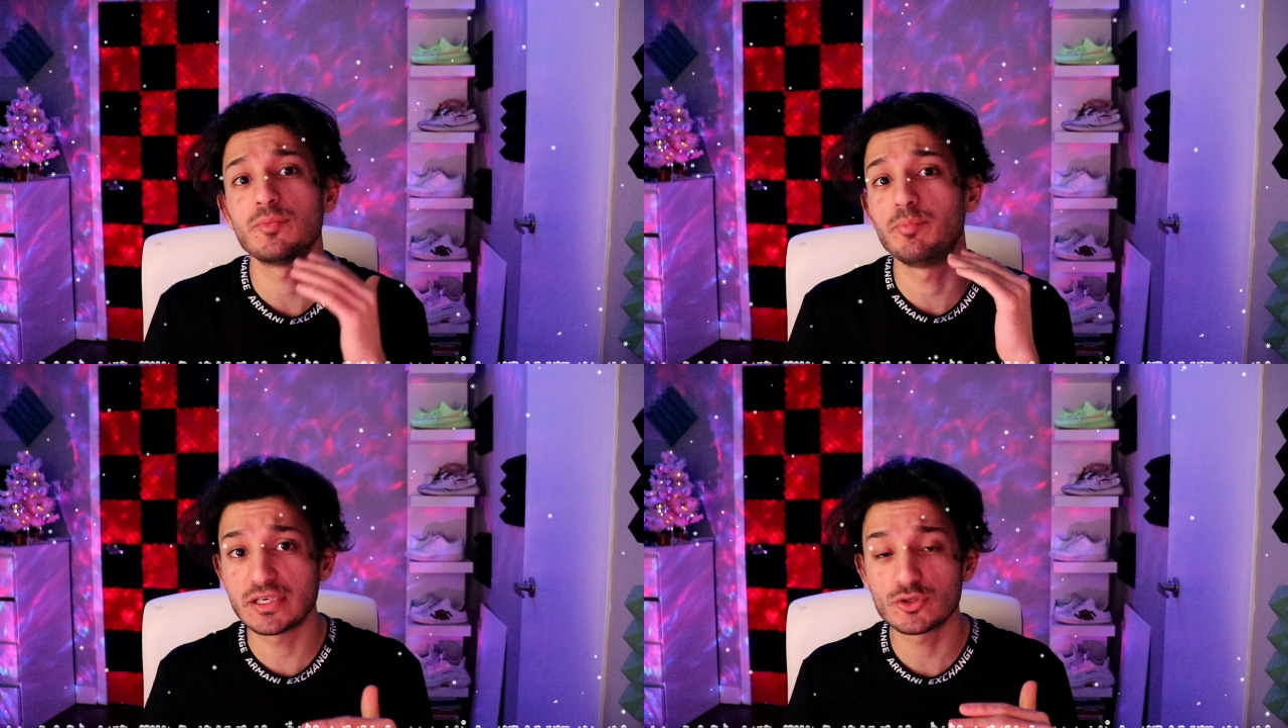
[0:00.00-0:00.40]

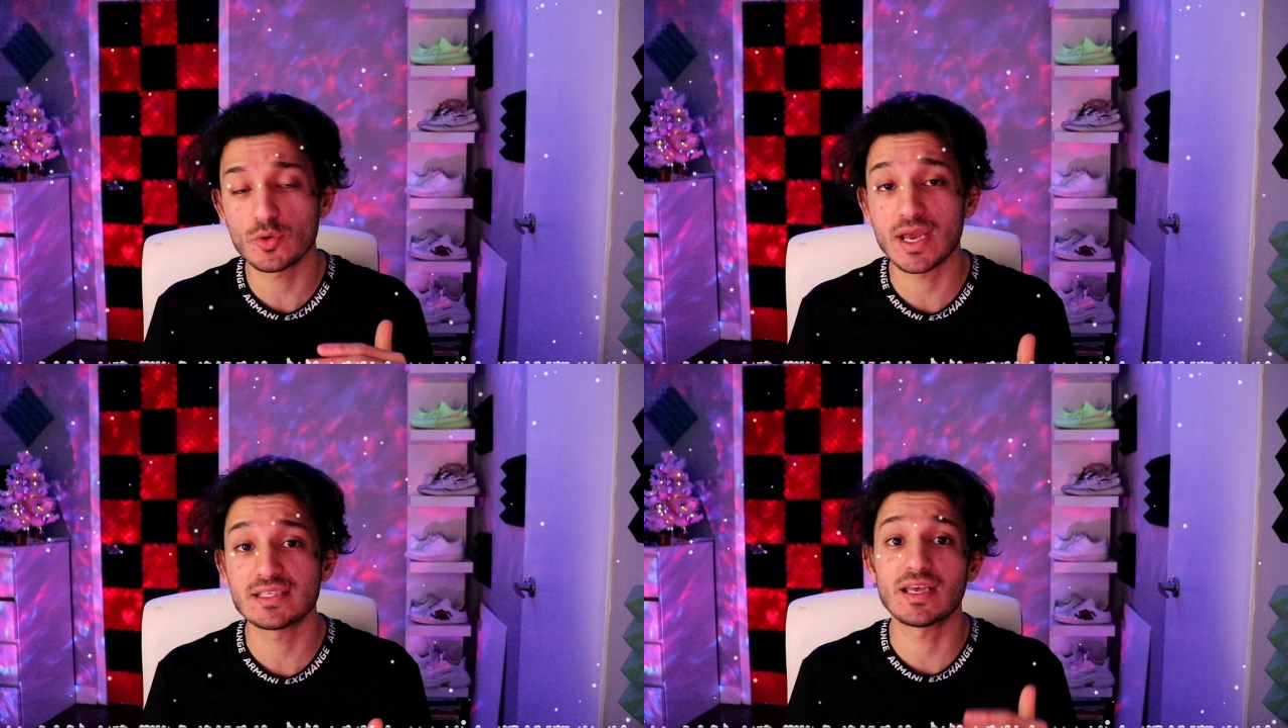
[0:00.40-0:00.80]
the bit
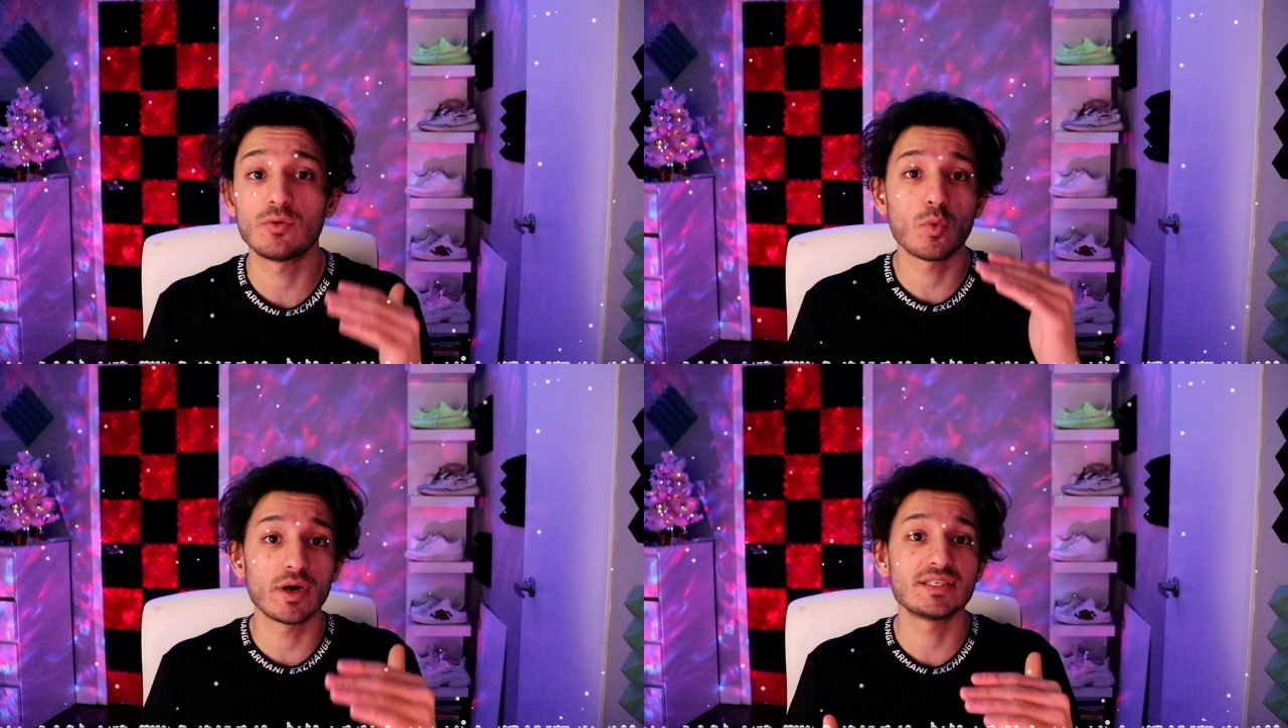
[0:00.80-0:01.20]
rates,
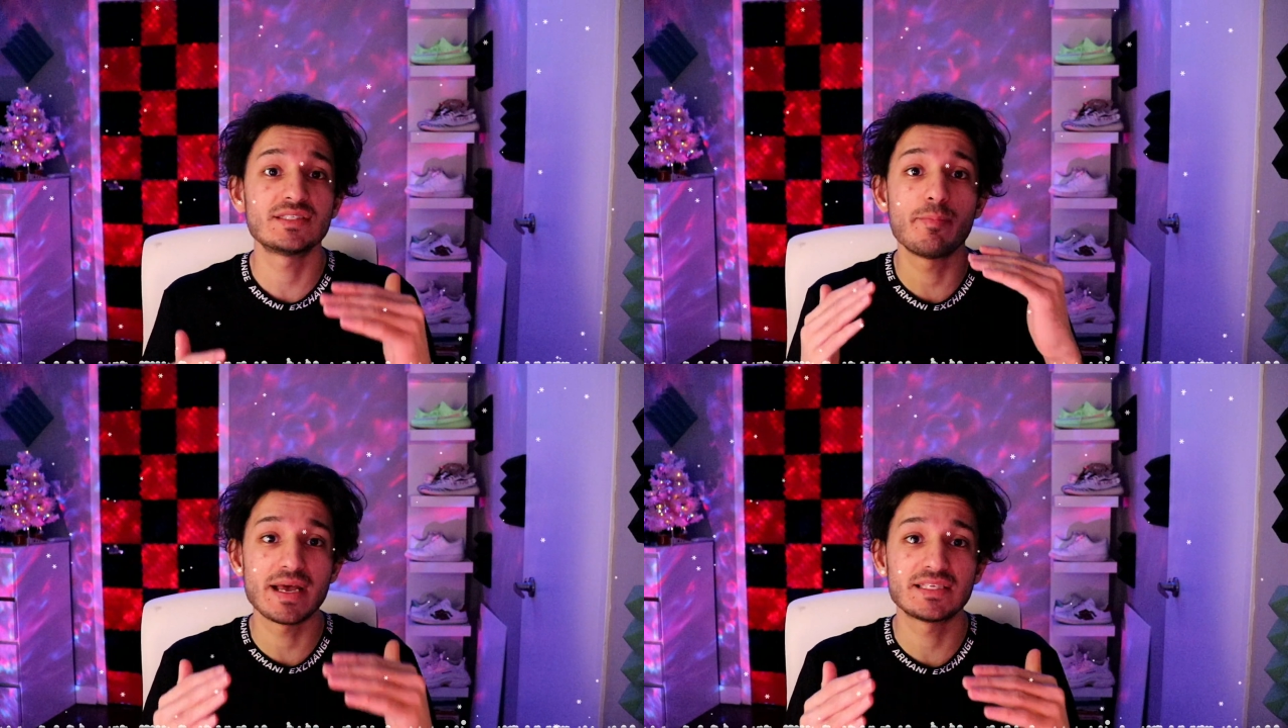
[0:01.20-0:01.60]
and what is
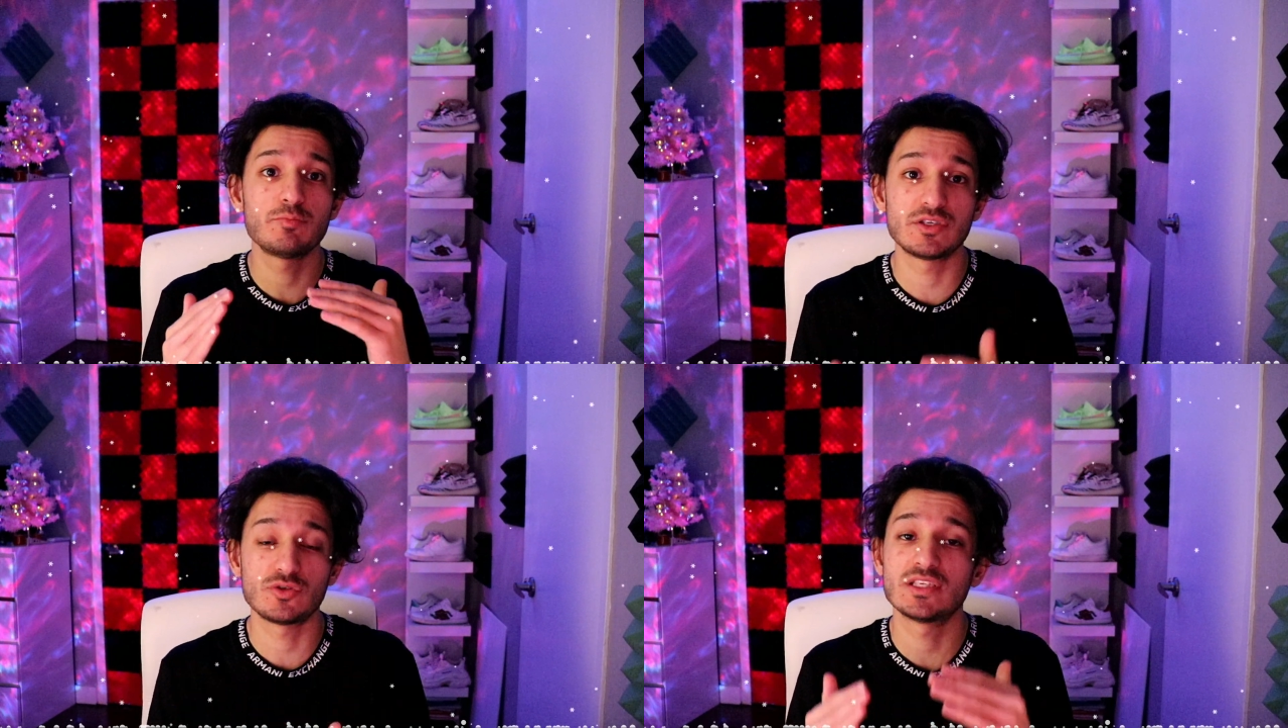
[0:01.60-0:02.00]
the
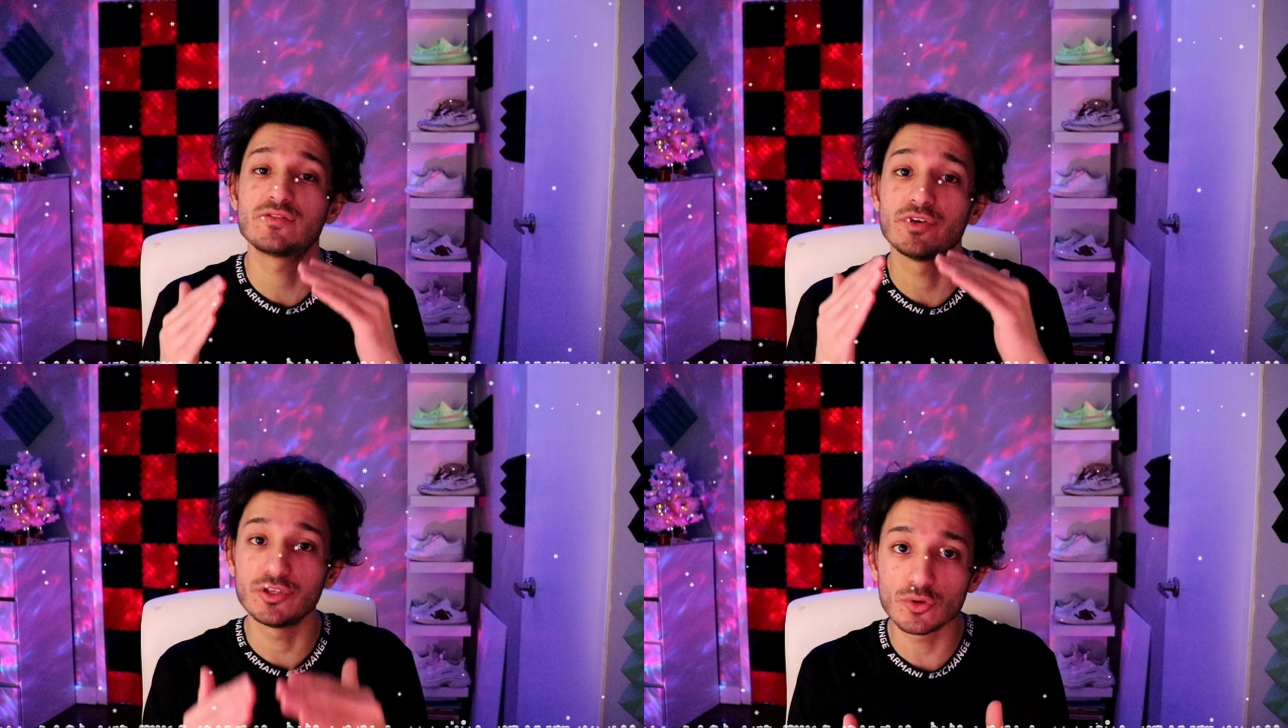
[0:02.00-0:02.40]
best bit
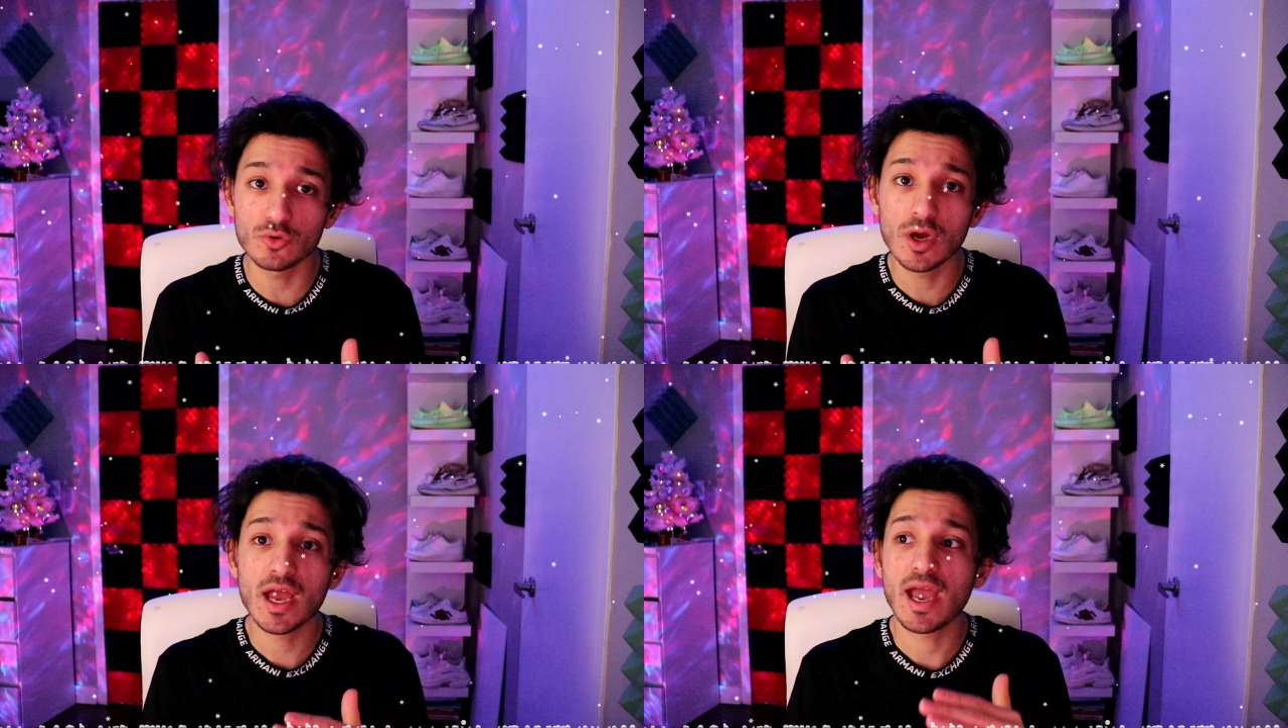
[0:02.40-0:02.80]
rates for
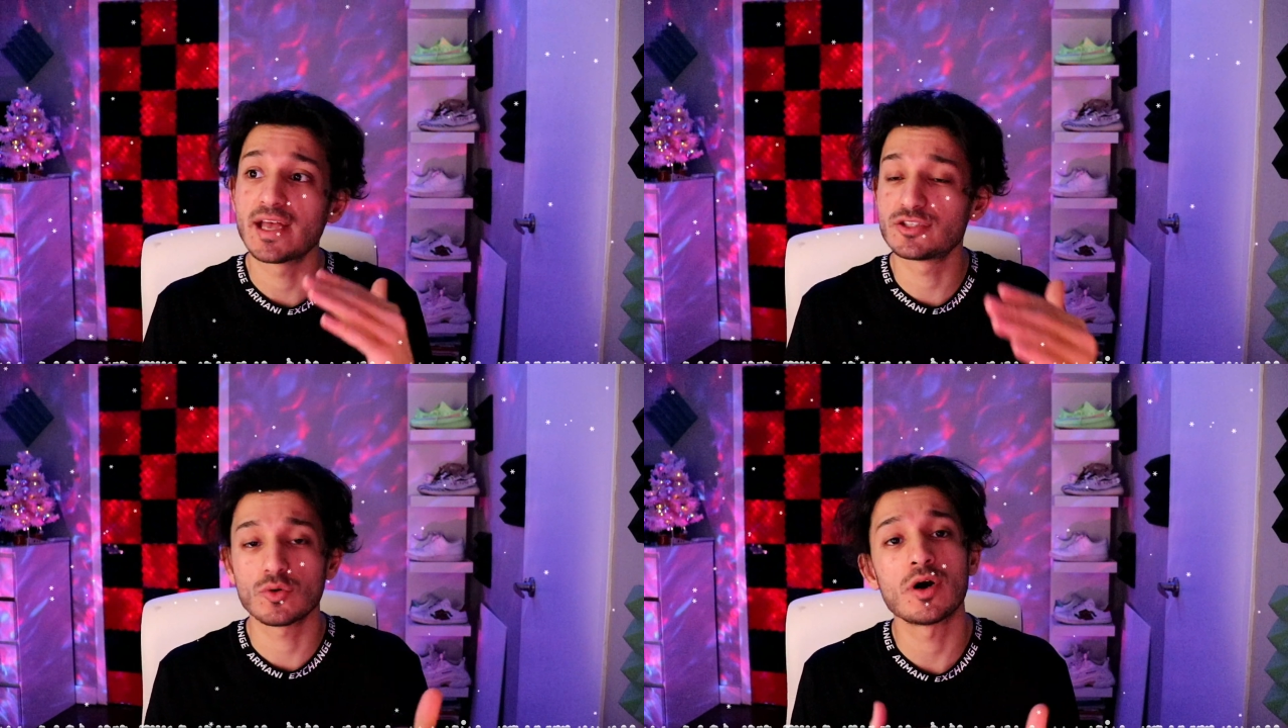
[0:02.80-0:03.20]
you,
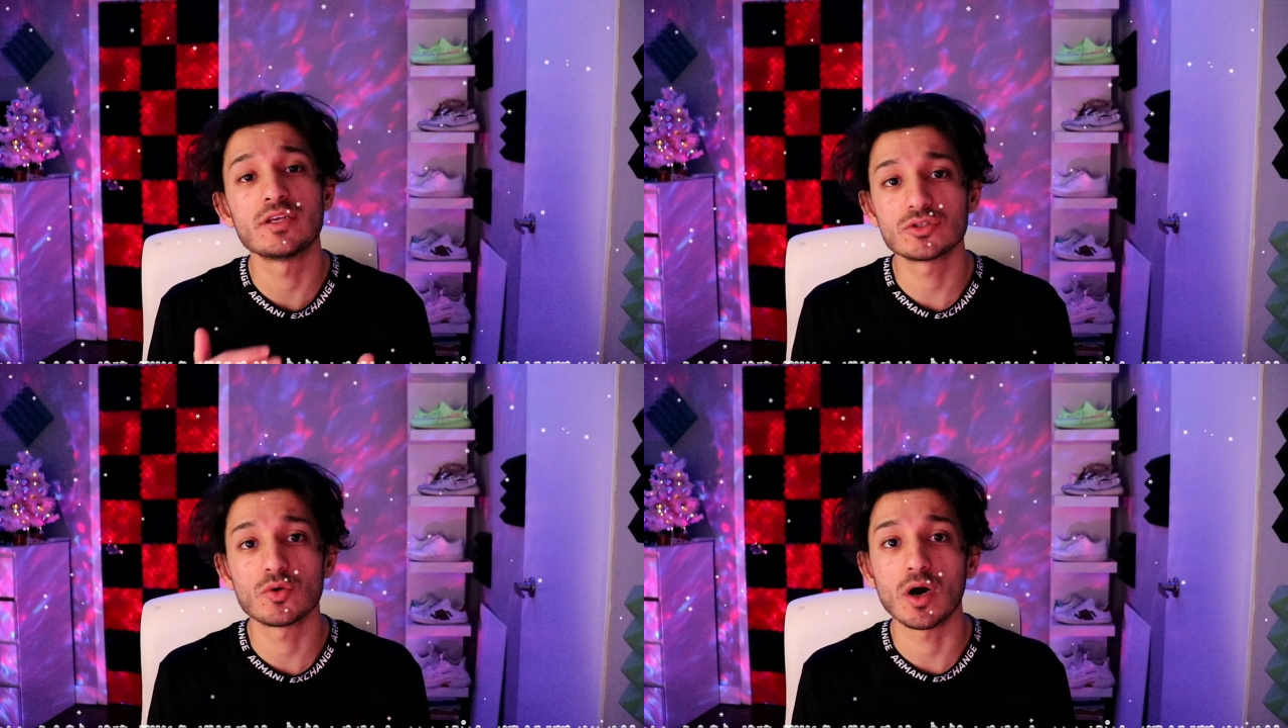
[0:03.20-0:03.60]
and so on
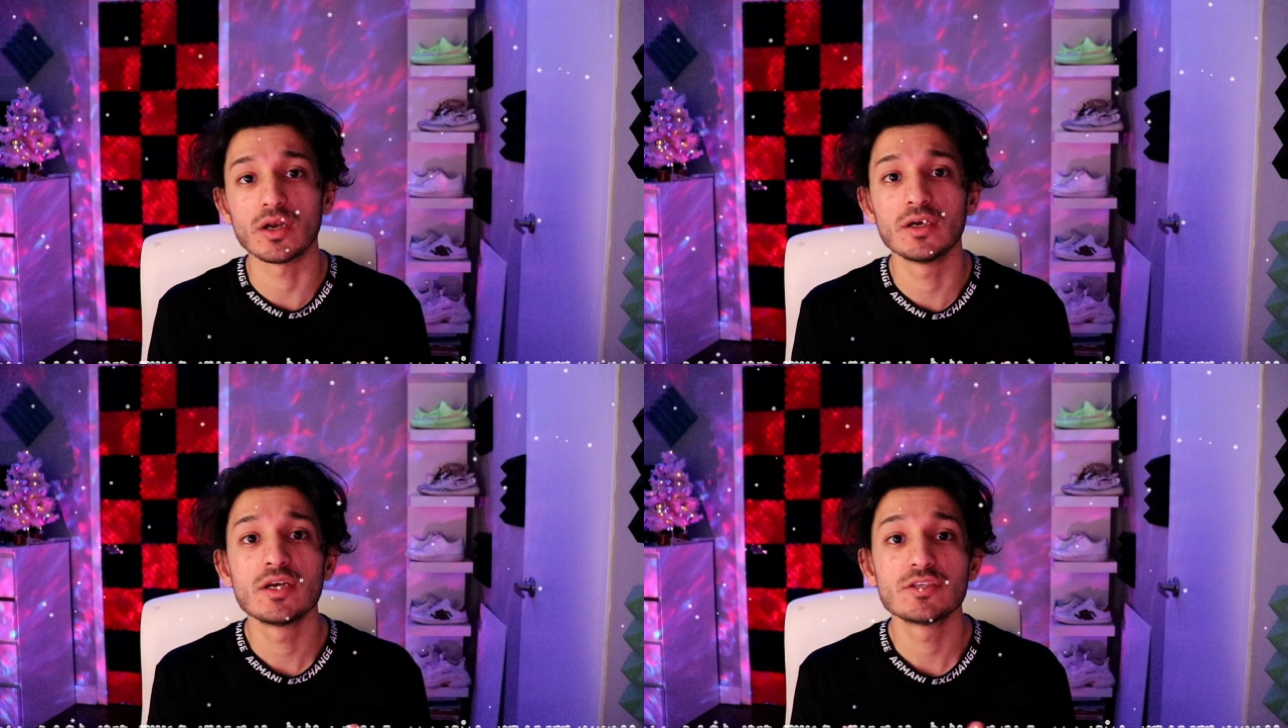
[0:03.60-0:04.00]
and so on.